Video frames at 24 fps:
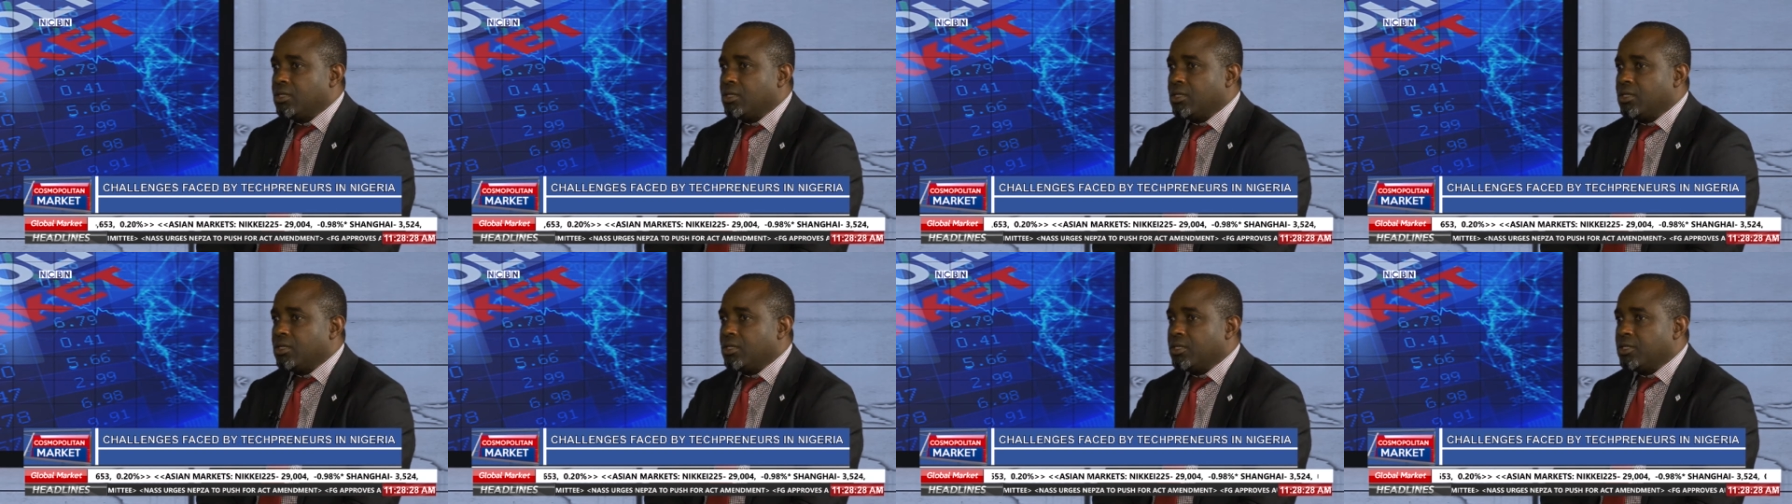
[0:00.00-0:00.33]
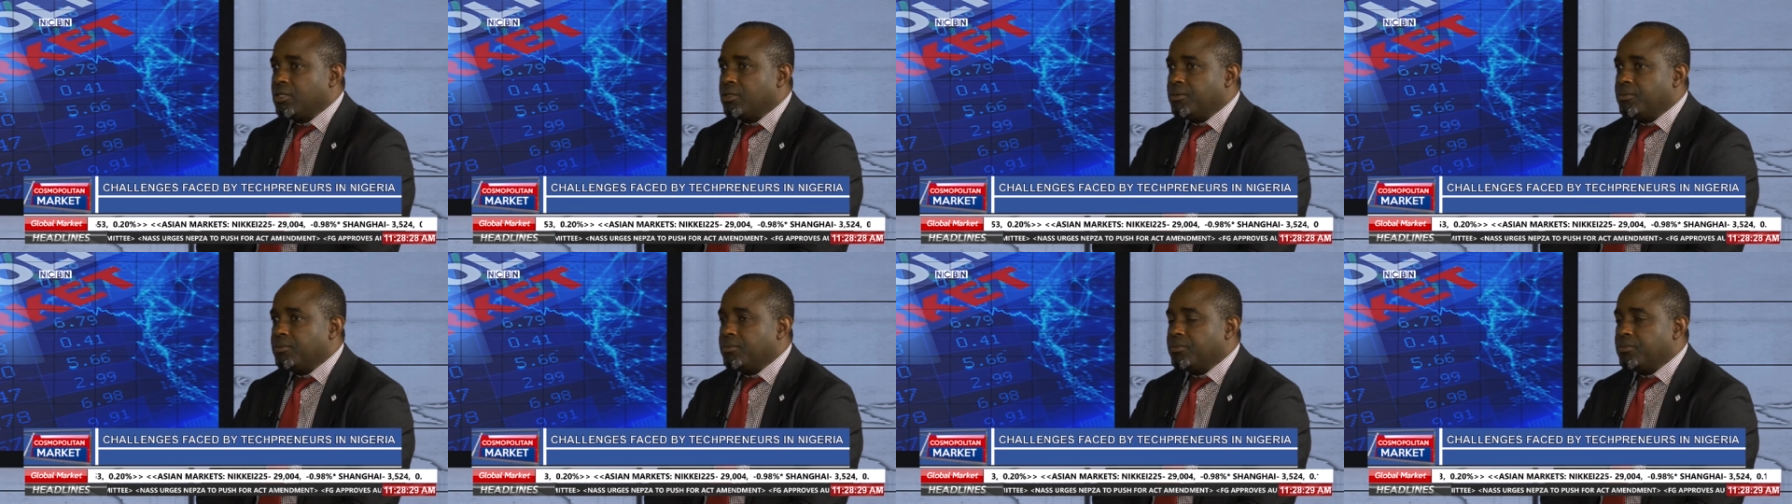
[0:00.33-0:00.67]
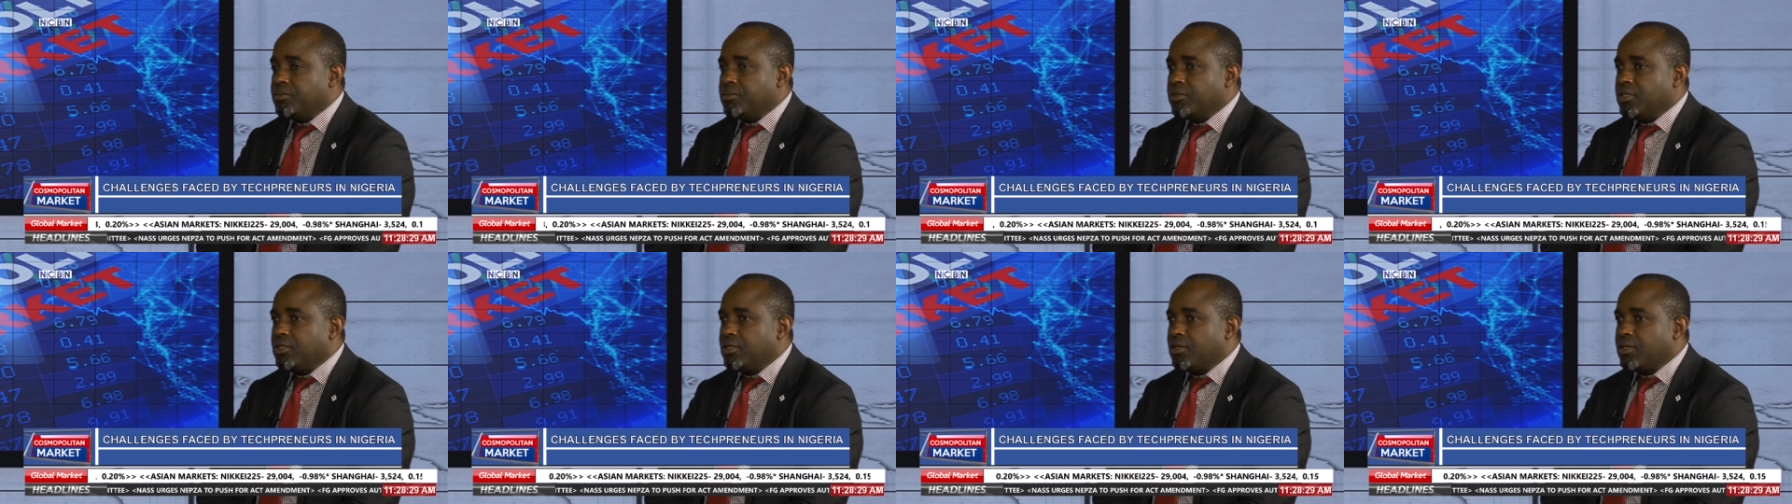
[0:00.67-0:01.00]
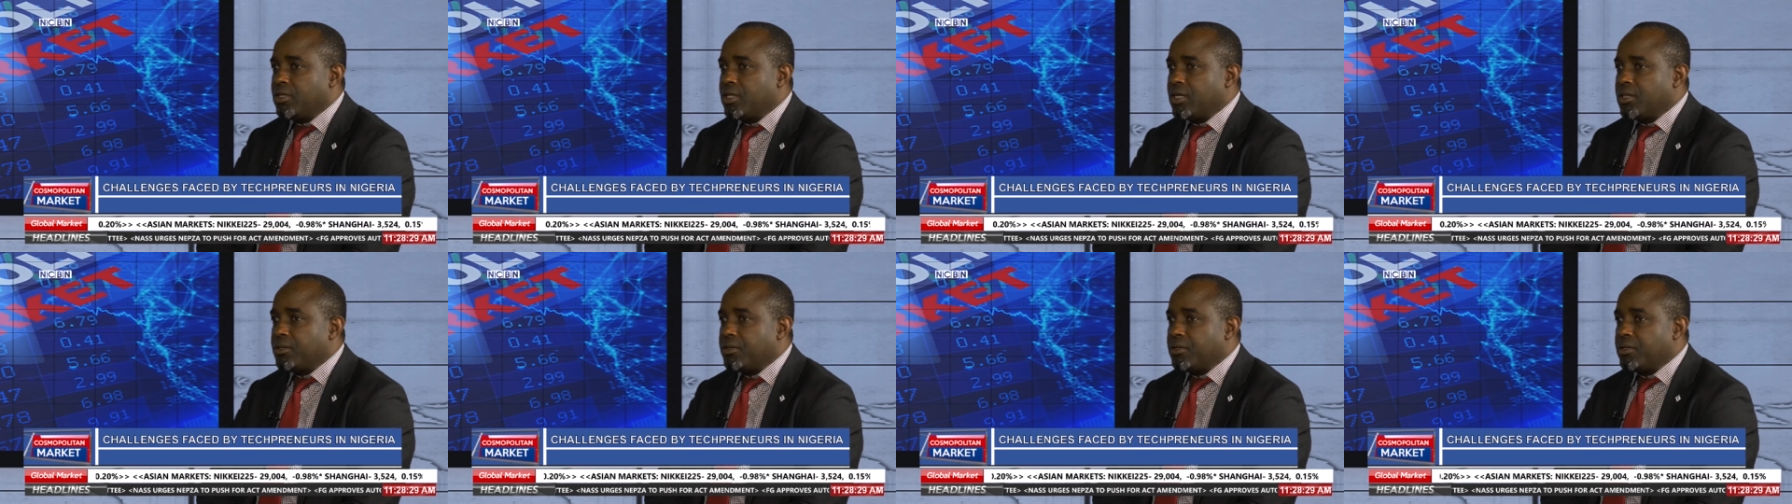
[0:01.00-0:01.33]
The
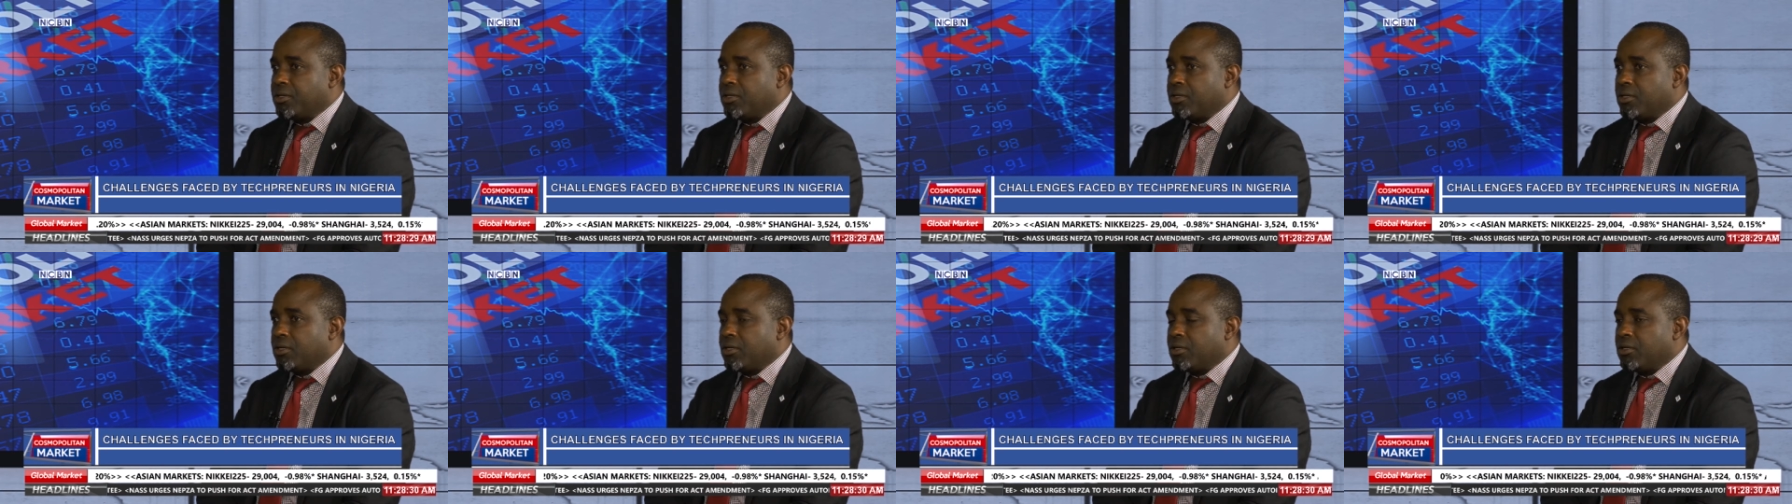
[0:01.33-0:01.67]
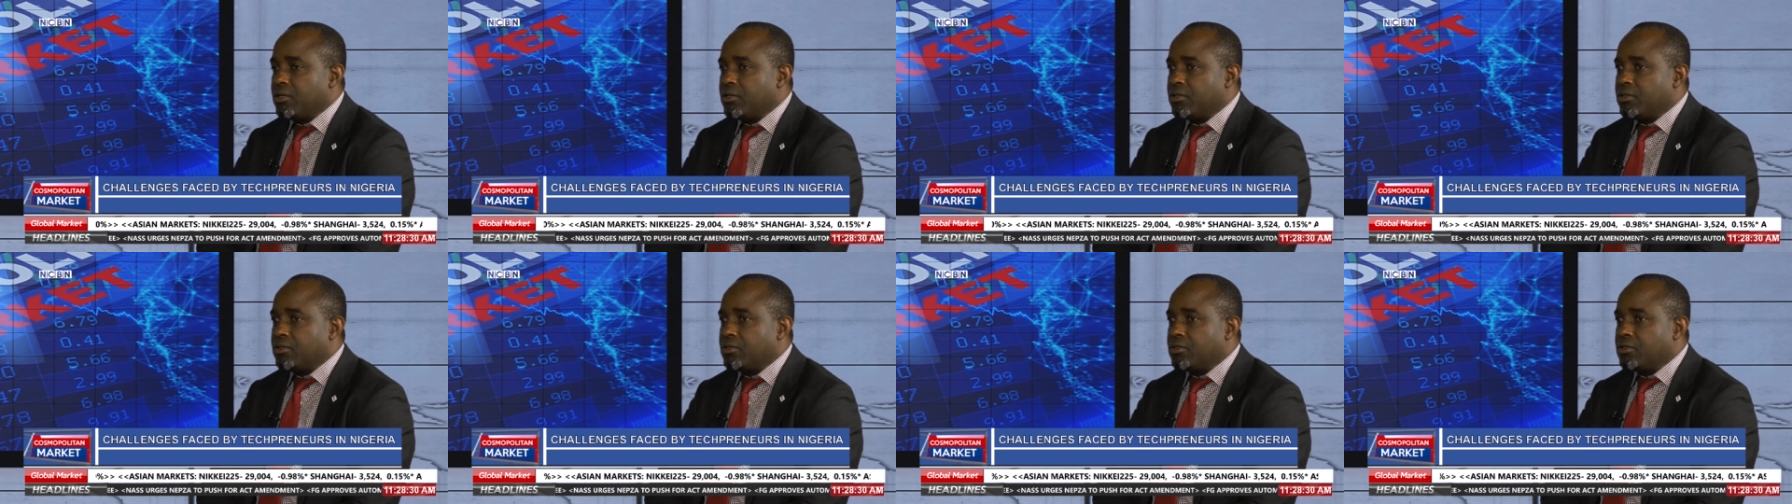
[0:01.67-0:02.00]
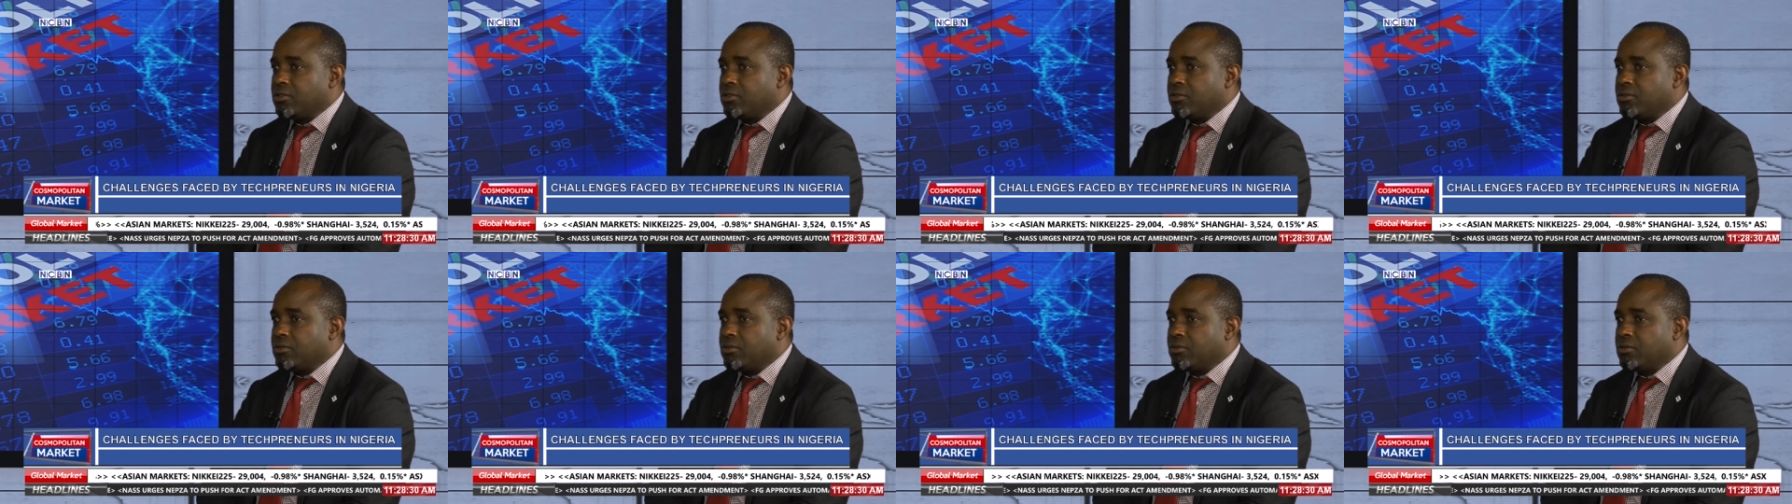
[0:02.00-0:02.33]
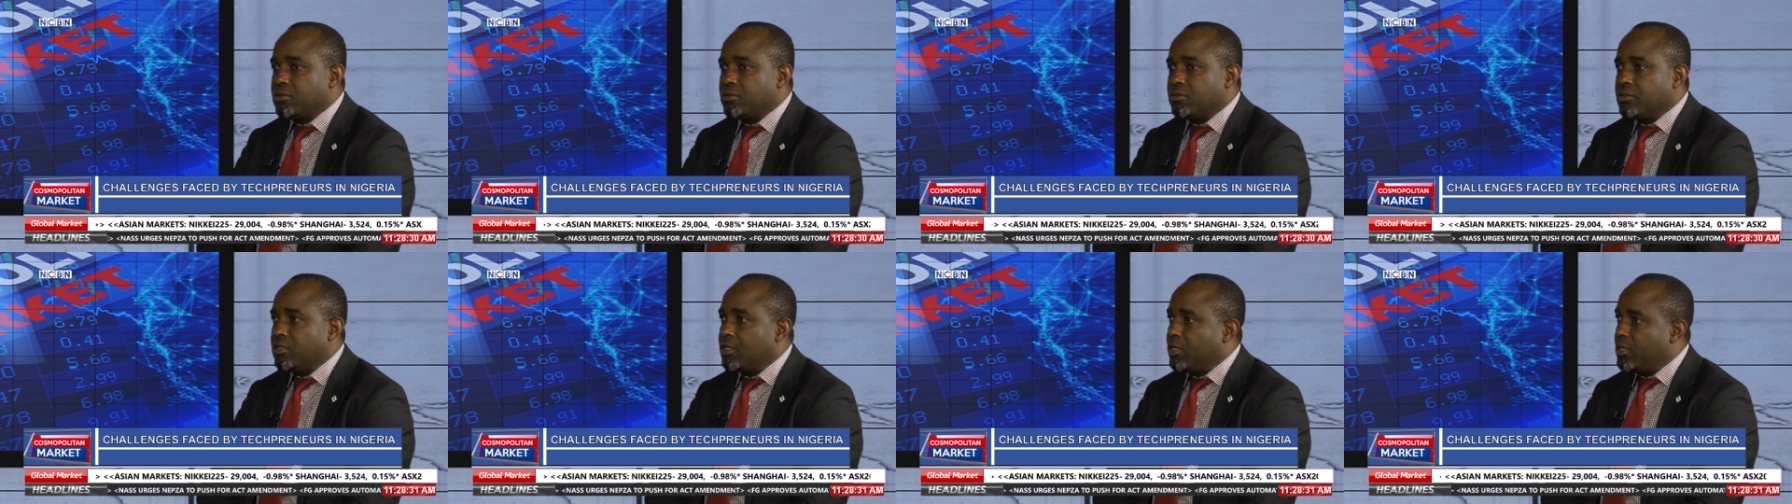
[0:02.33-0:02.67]
other thing is
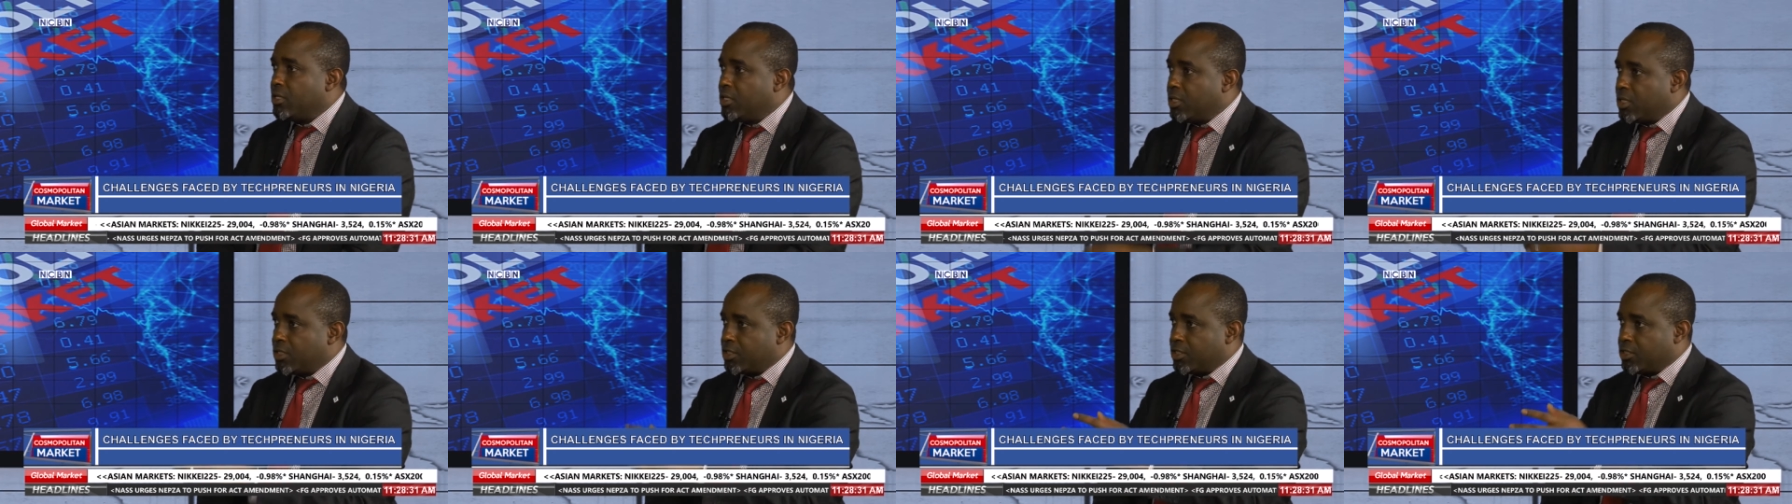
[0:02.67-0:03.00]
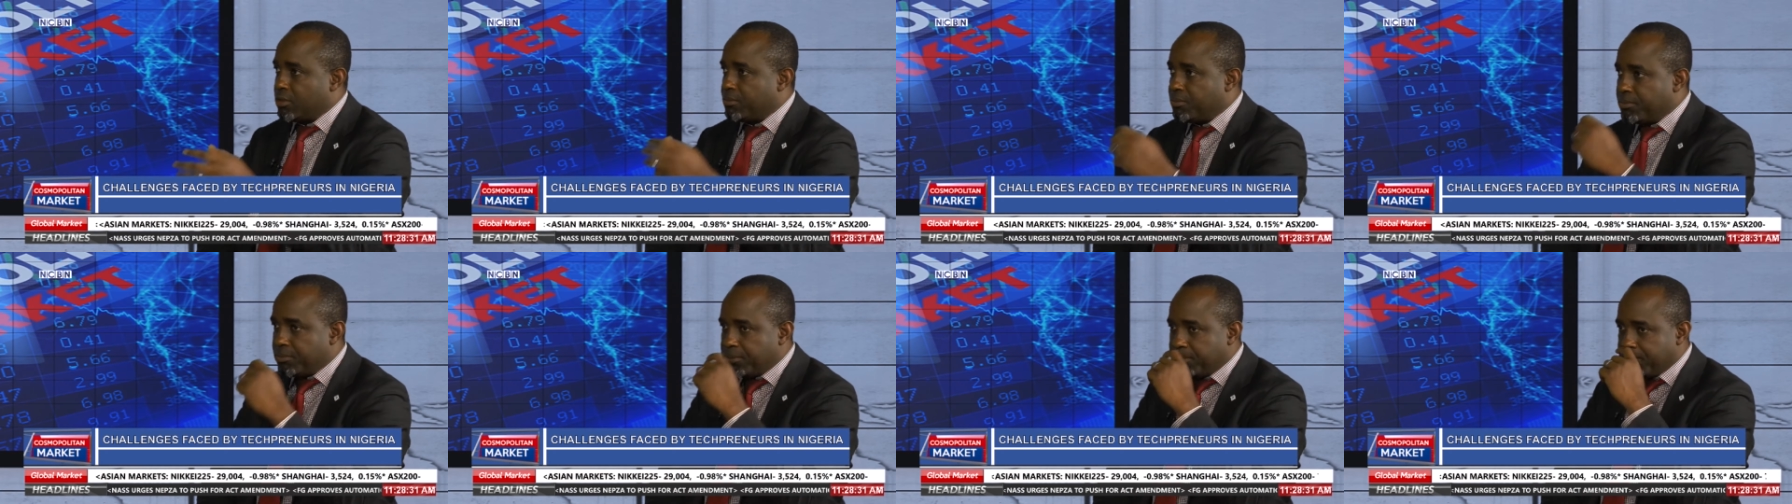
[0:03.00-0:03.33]
the leadership,